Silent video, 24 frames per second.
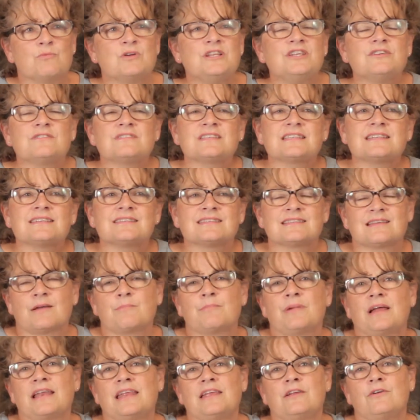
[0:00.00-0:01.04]
When you see
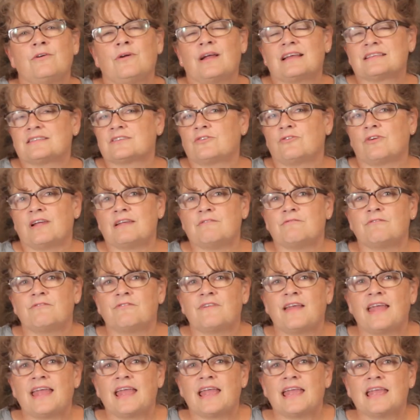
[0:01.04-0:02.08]
somebody who has great
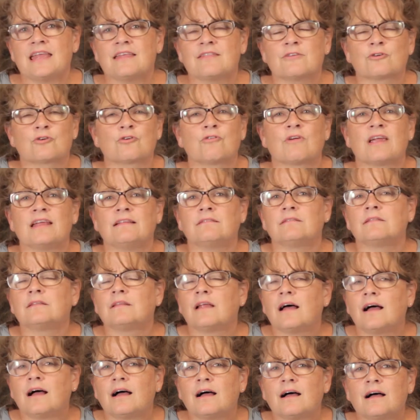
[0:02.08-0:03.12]
faith or great
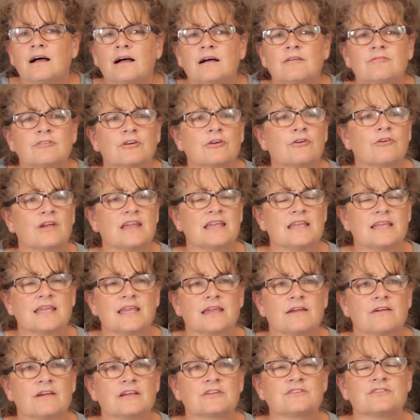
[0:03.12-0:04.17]
love or great
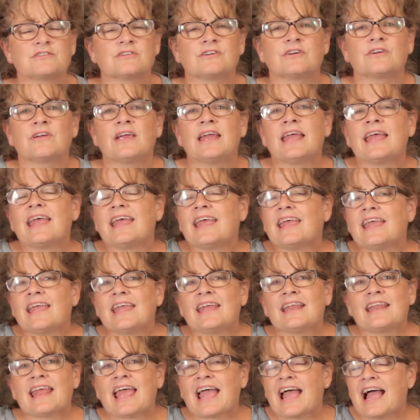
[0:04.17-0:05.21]
character,
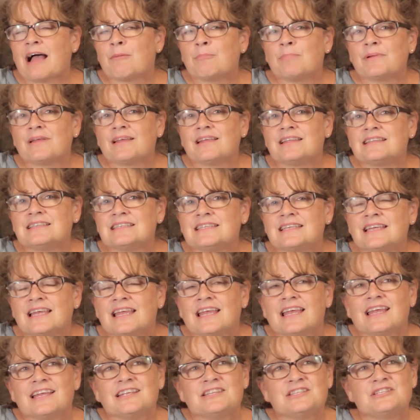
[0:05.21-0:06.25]
it happened
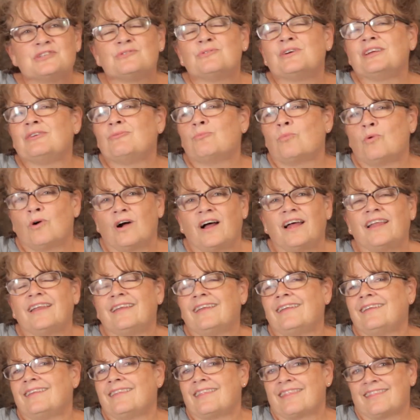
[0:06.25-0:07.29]
doing
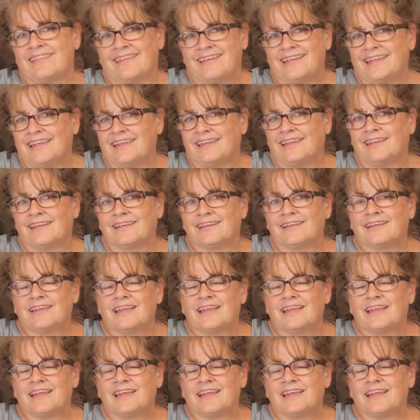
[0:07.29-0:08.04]
one thing